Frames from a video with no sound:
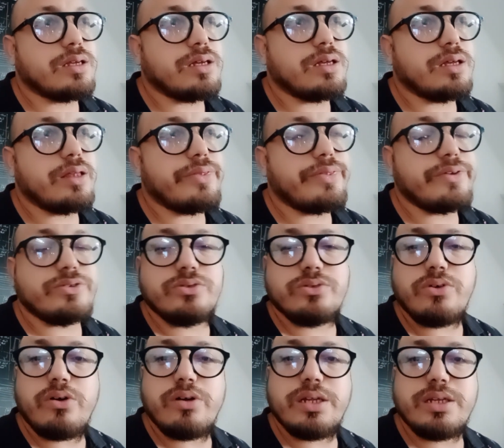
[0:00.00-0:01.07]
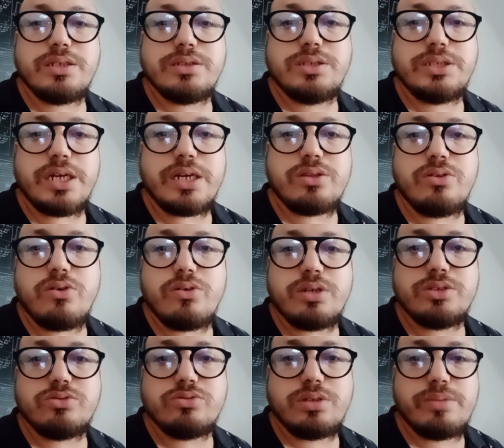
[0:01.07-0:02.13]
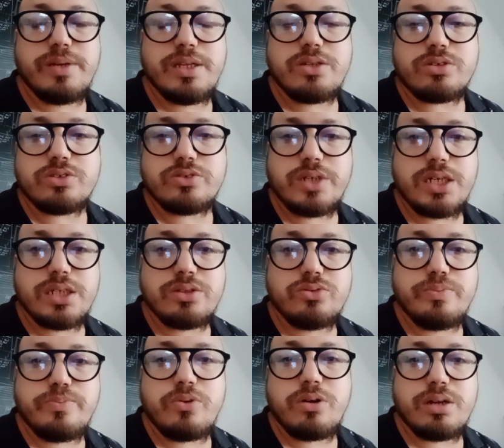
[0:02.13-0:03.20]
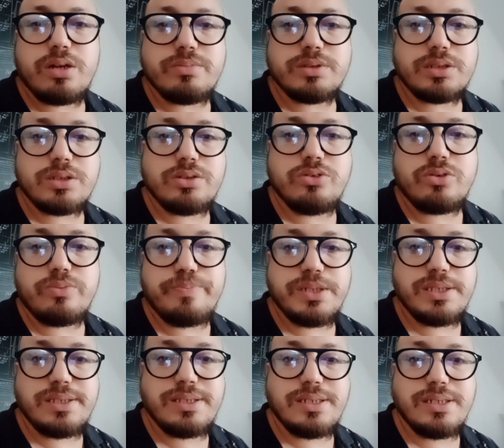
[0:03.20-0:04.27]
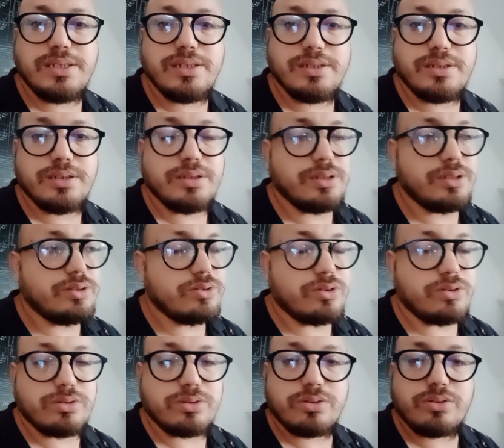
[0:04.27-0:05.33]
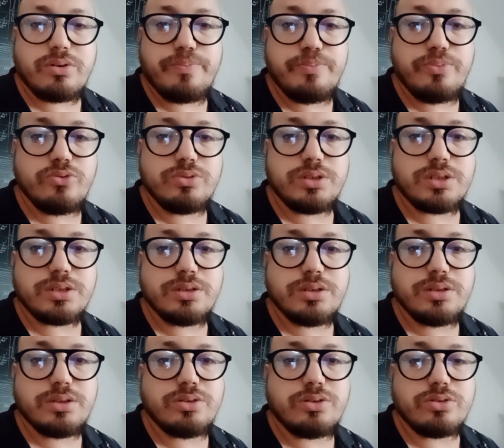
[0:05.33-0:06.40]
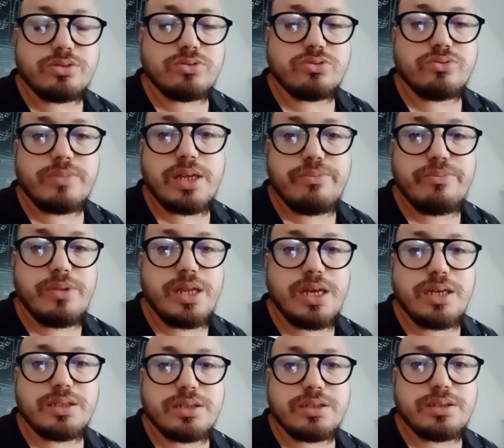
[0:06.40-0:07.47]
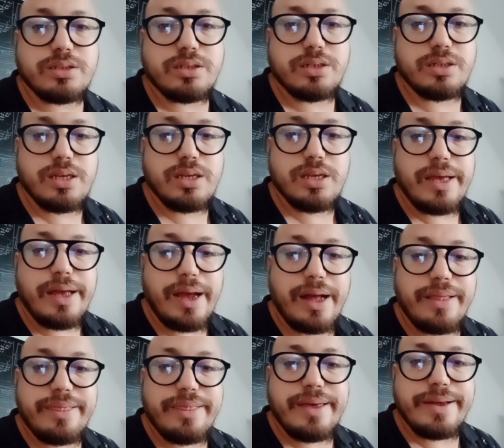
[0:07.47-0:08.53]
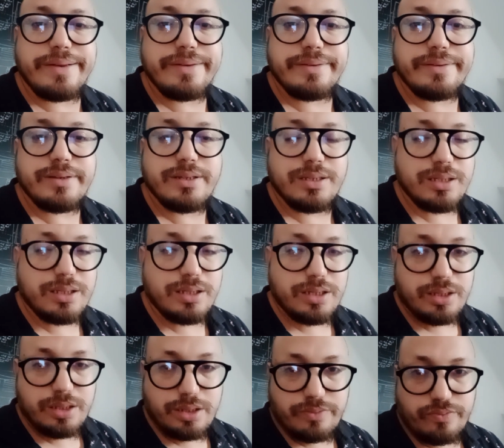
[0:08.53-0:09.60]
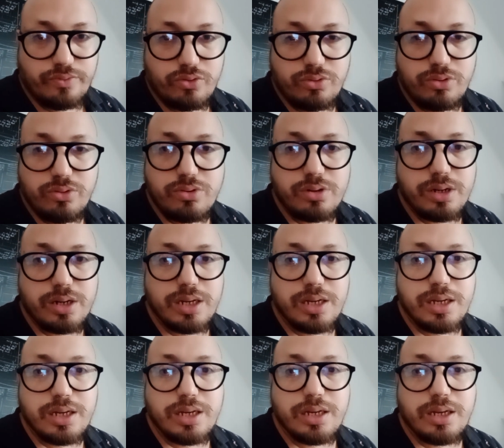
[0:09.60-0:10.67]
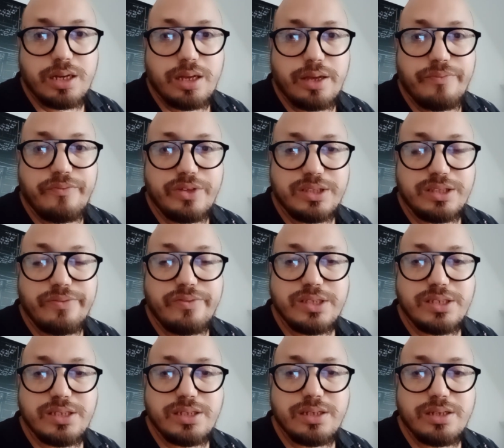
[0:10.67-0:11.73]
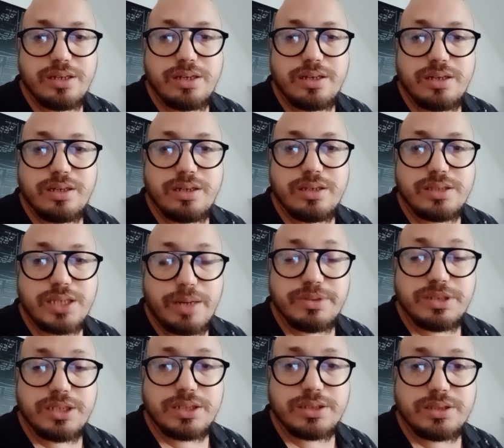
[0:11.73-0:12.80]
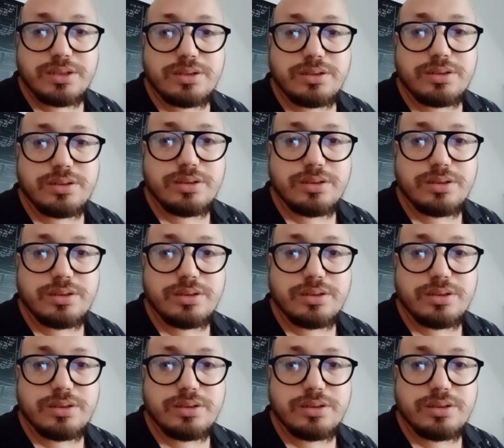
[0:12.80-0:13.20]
there's knowledge, shared knowledge will be transferred to programs in your PC or computer in order to manipulate it. And then for your inventivity subjects